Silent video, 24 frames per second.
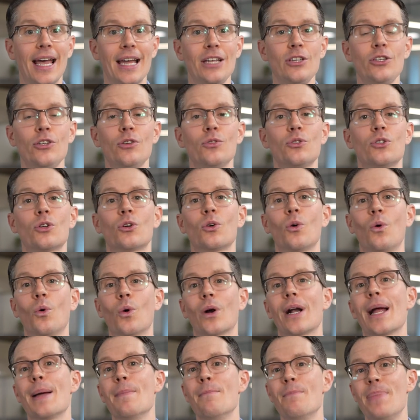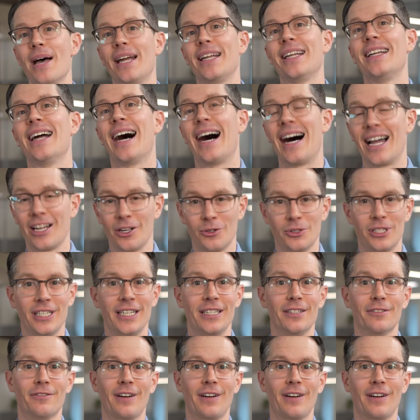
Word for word: end-user or embedded IoT